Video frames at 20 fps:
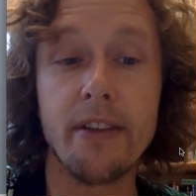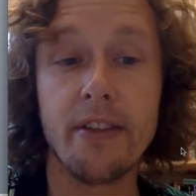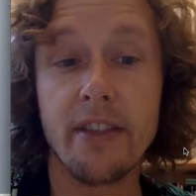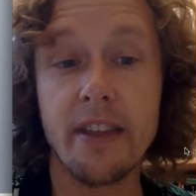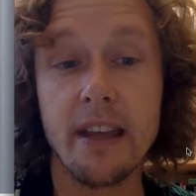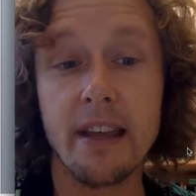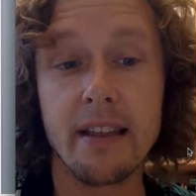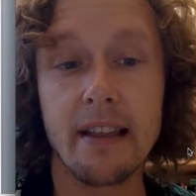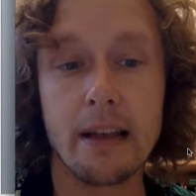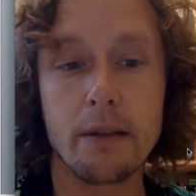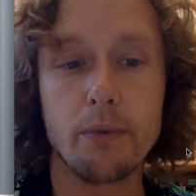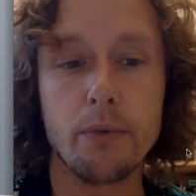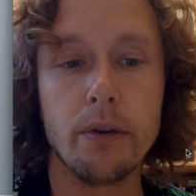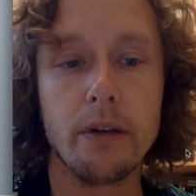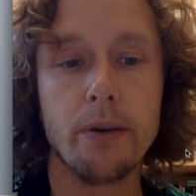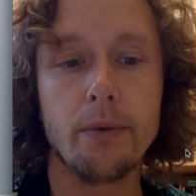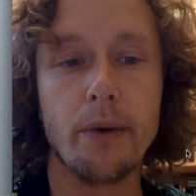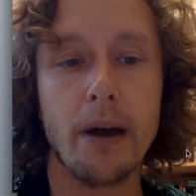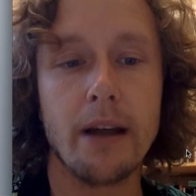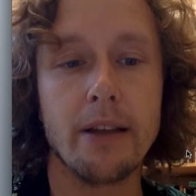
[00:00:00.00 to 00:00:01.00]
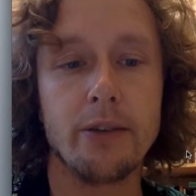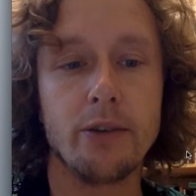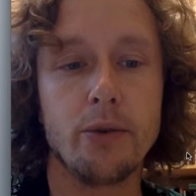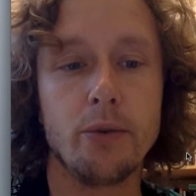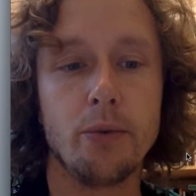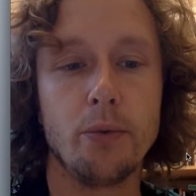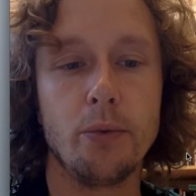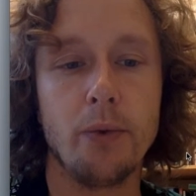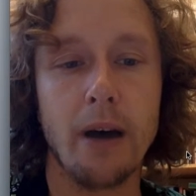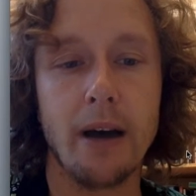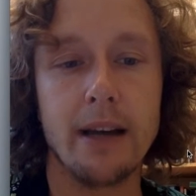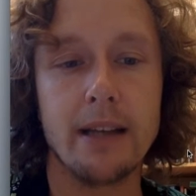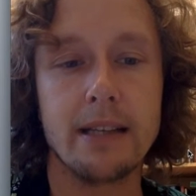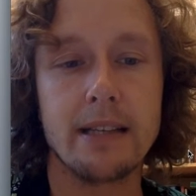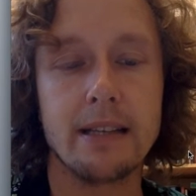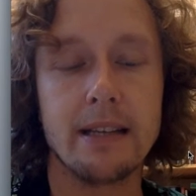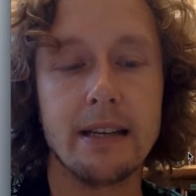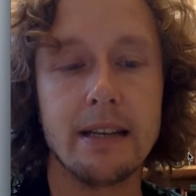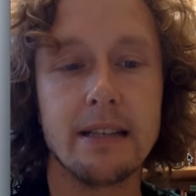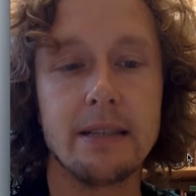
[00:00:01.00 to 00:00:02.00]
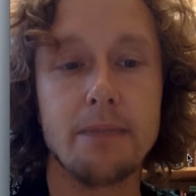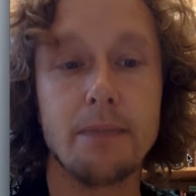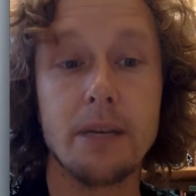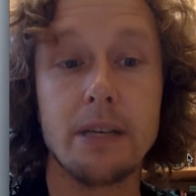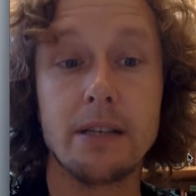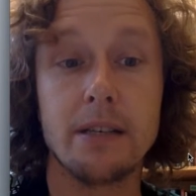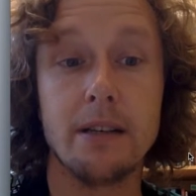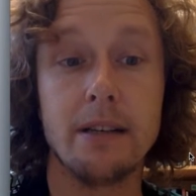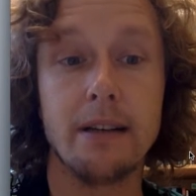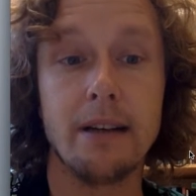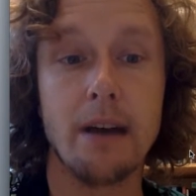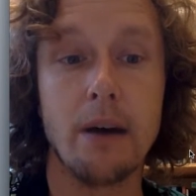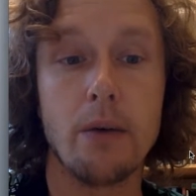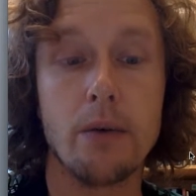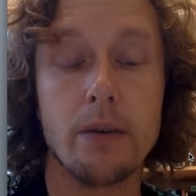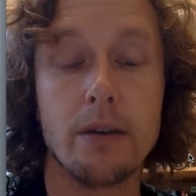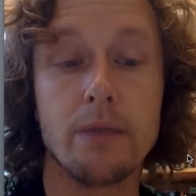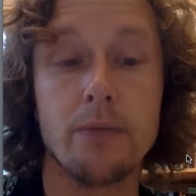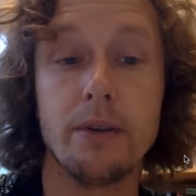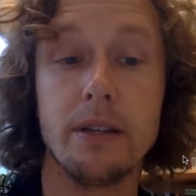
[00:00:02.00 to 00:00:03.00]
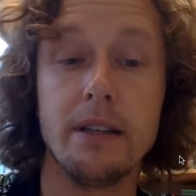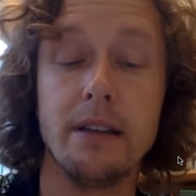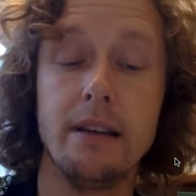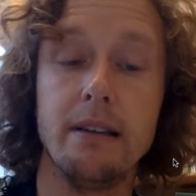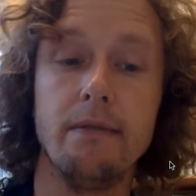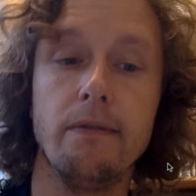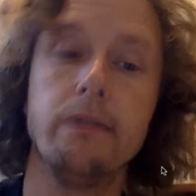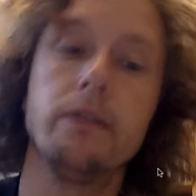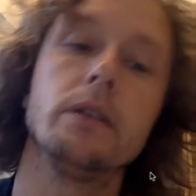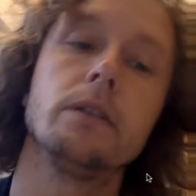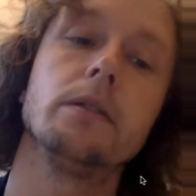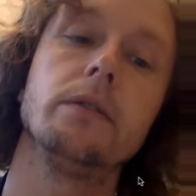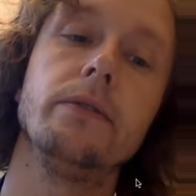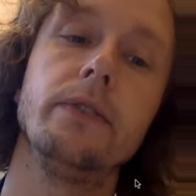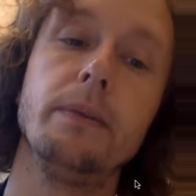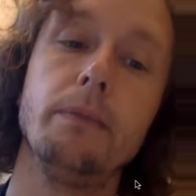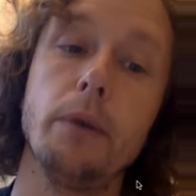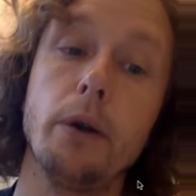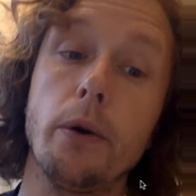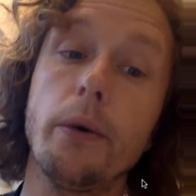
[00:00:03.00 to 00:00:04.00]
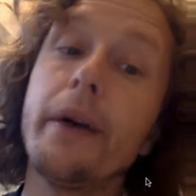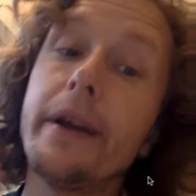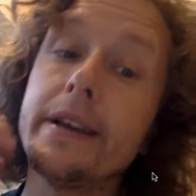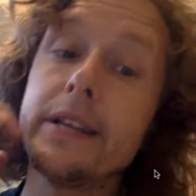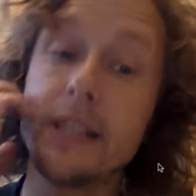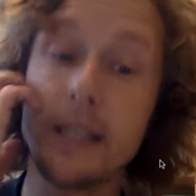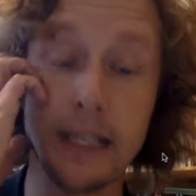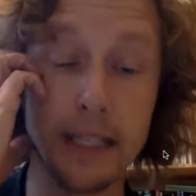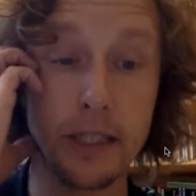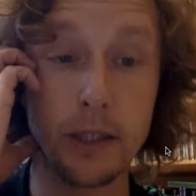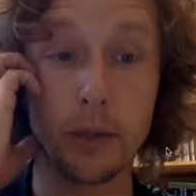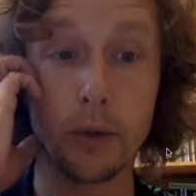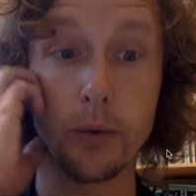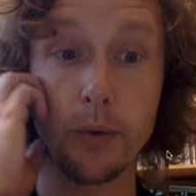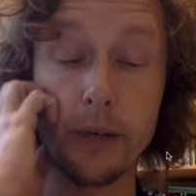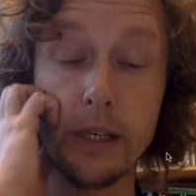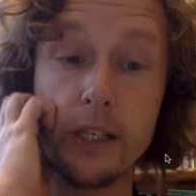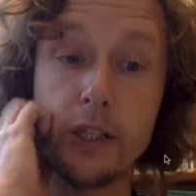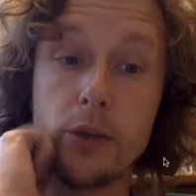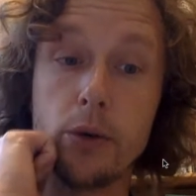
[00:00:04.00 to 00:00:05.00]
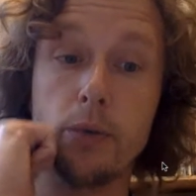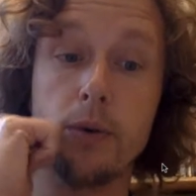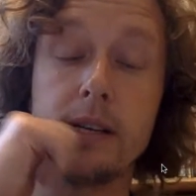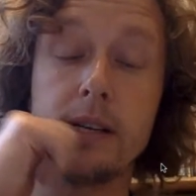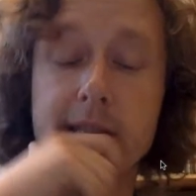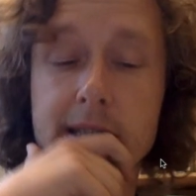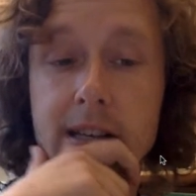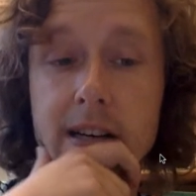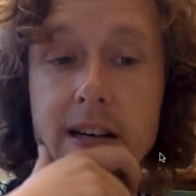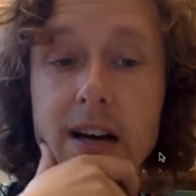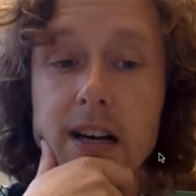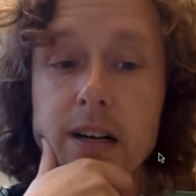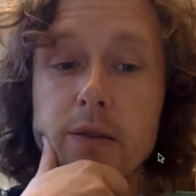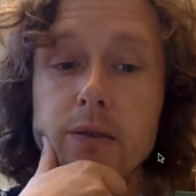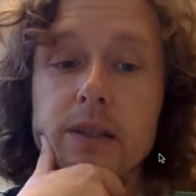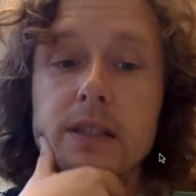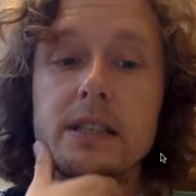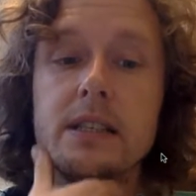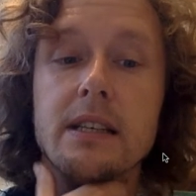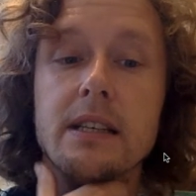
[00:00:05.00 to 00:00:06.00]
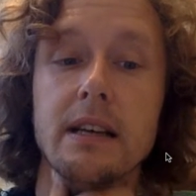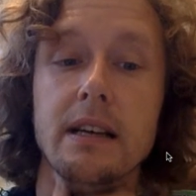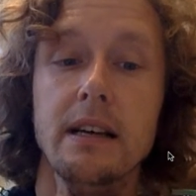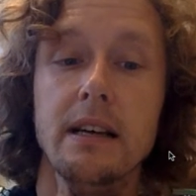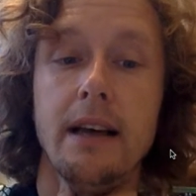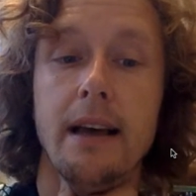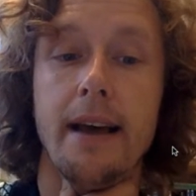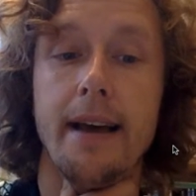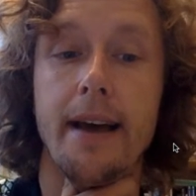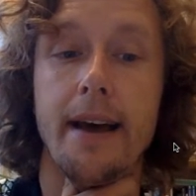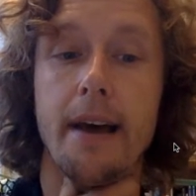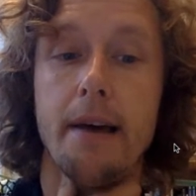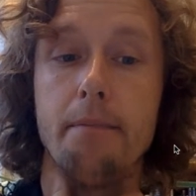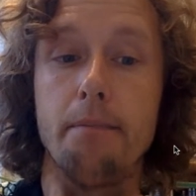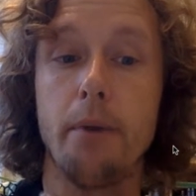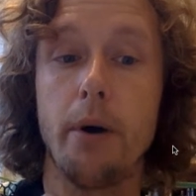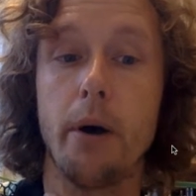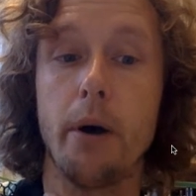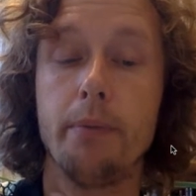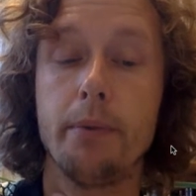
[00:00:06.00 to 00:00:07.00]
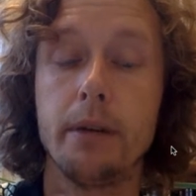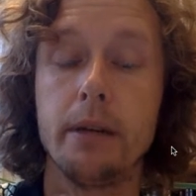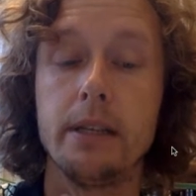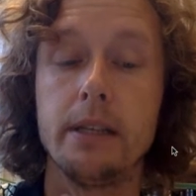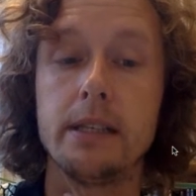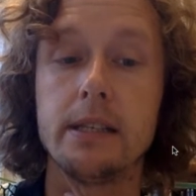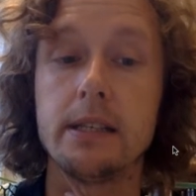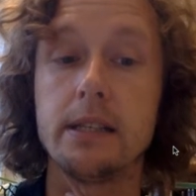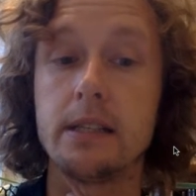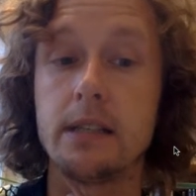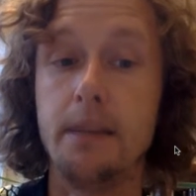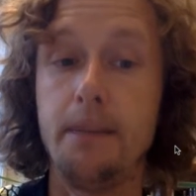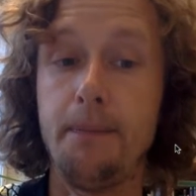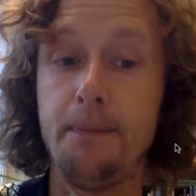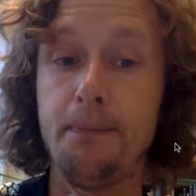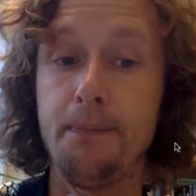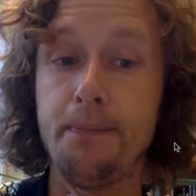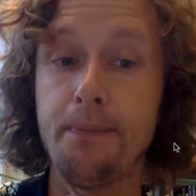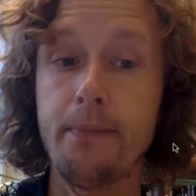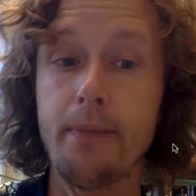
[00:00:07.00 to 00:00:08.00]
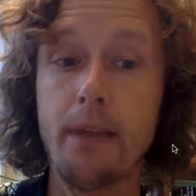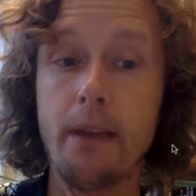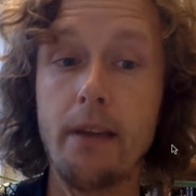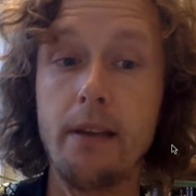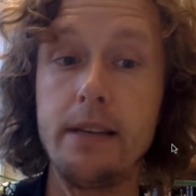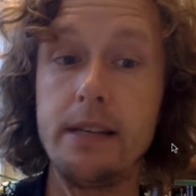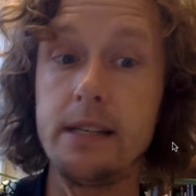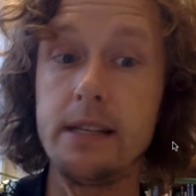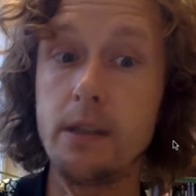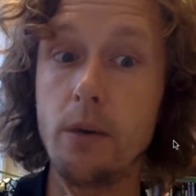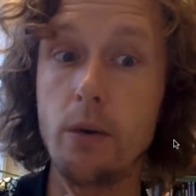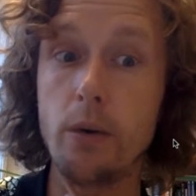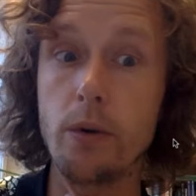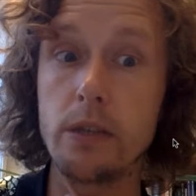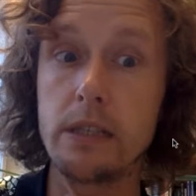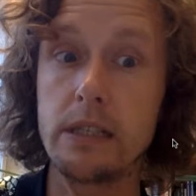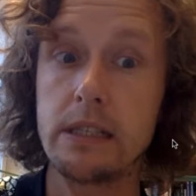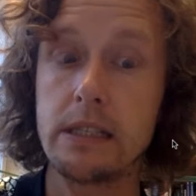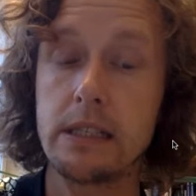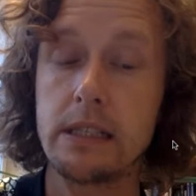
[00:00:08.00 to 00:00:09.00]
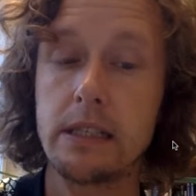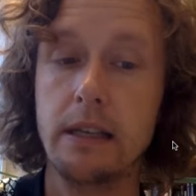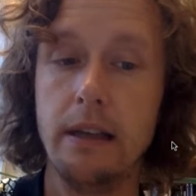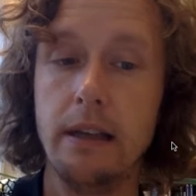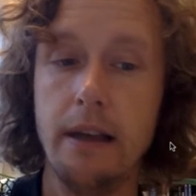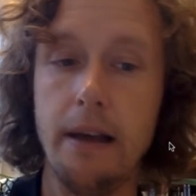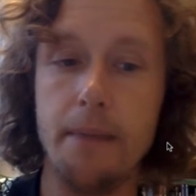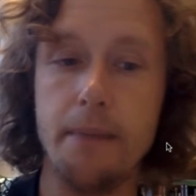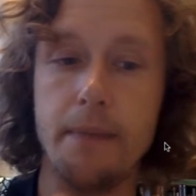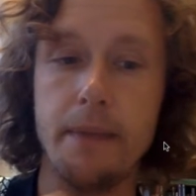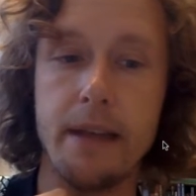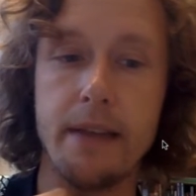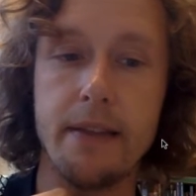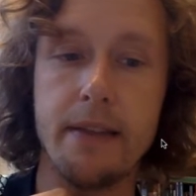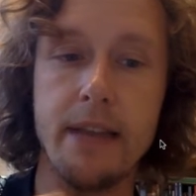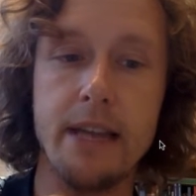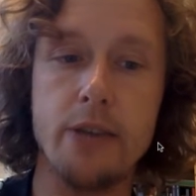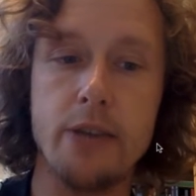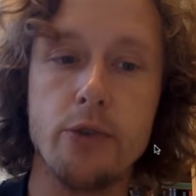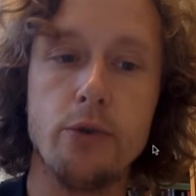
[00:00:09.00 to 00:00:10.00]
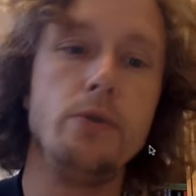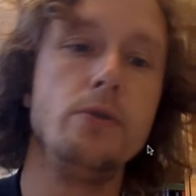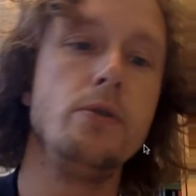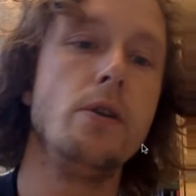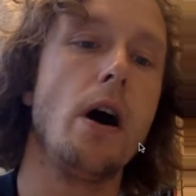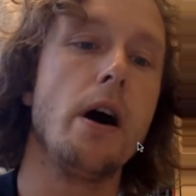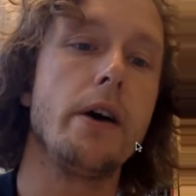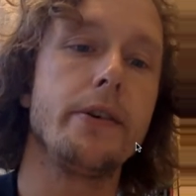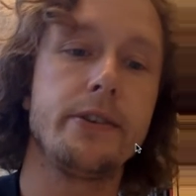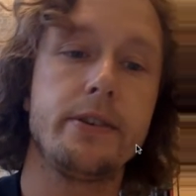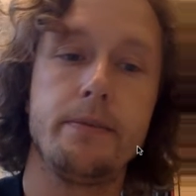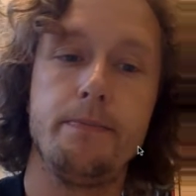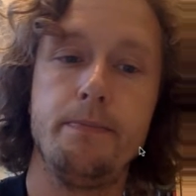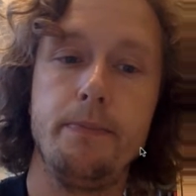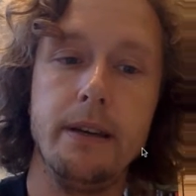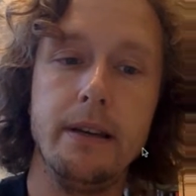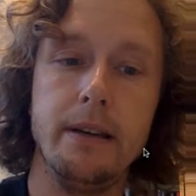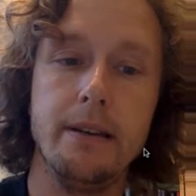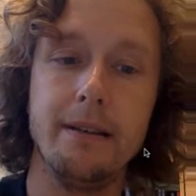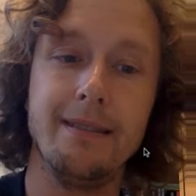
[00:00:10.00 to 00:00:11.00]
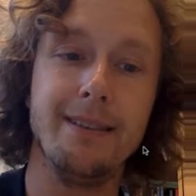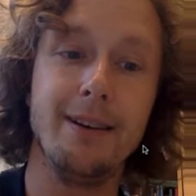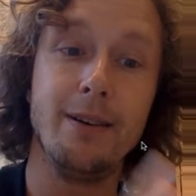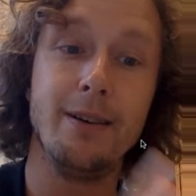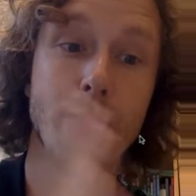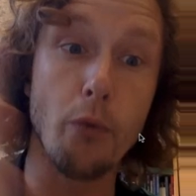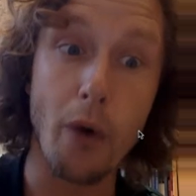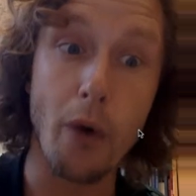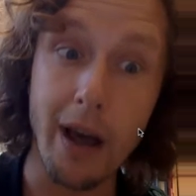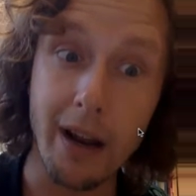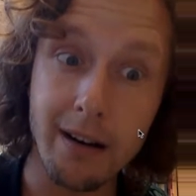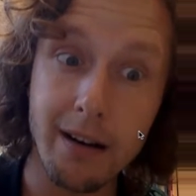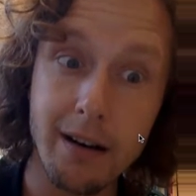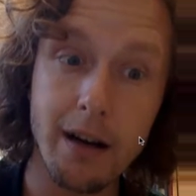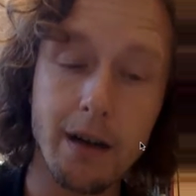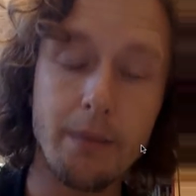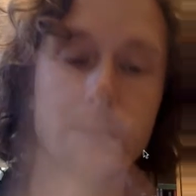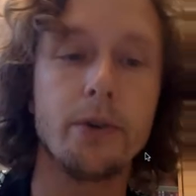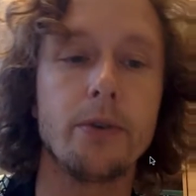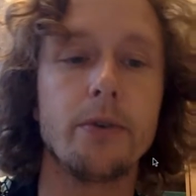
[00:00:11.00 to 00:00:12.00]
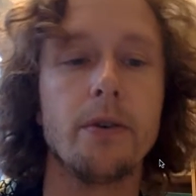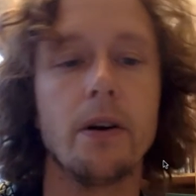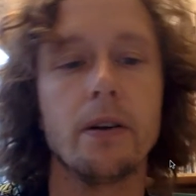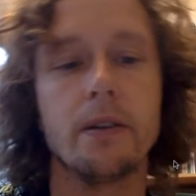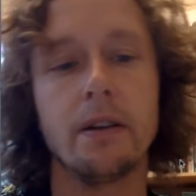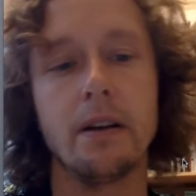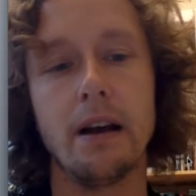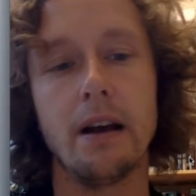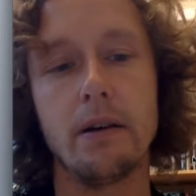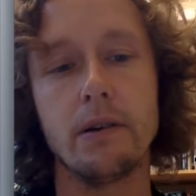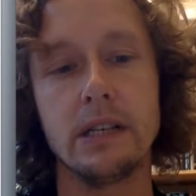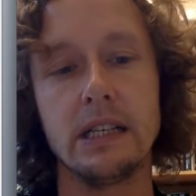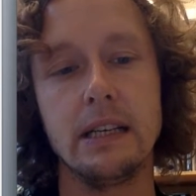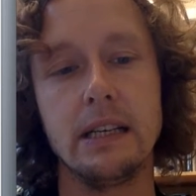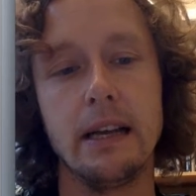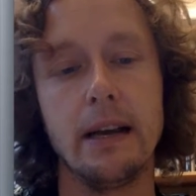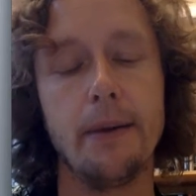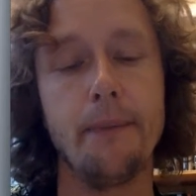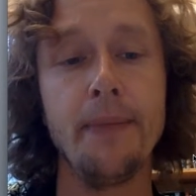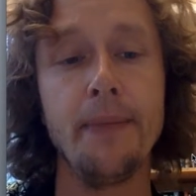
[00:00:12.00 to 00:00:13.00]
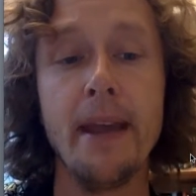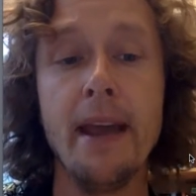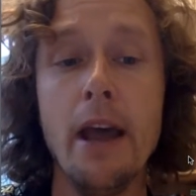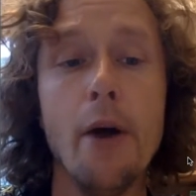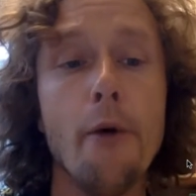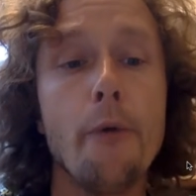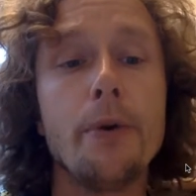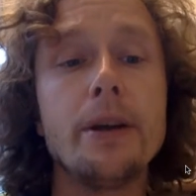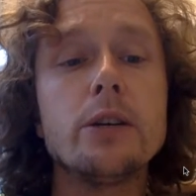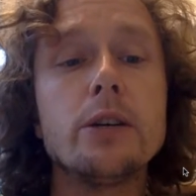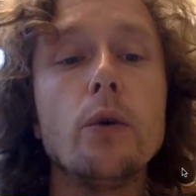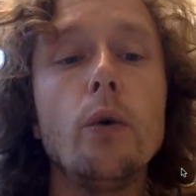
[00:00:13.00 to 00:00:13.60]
thing that will grant you rights, and especially now with the influx of immigration into richer Western countries and populist discourses that they should not be welcomed or not allowed in here, which